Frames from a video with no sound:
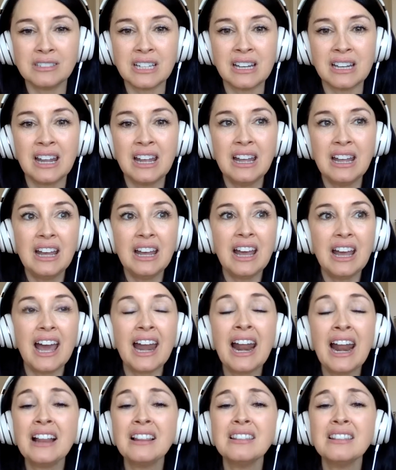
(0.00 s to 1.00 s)
And
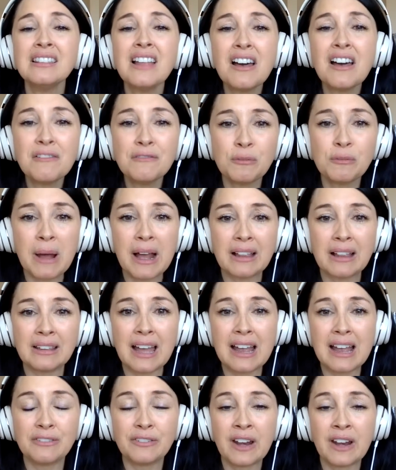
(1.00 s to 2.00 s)
I loved my
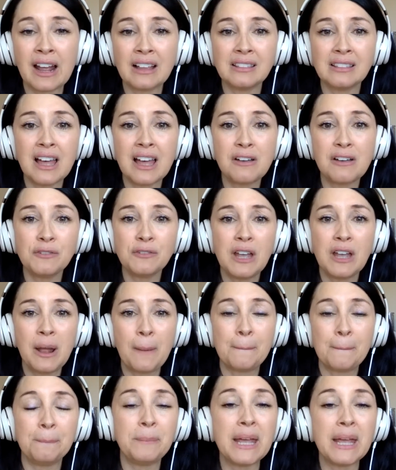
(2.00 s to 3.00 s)
life, and I loved
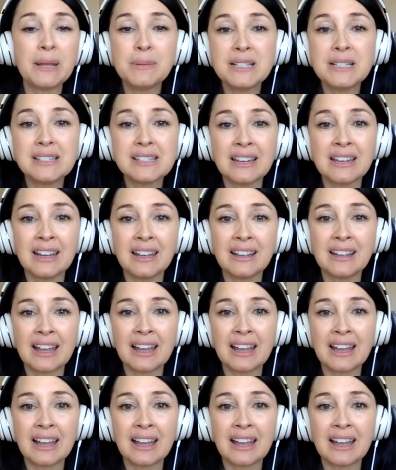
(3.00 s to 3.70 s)
babysitting,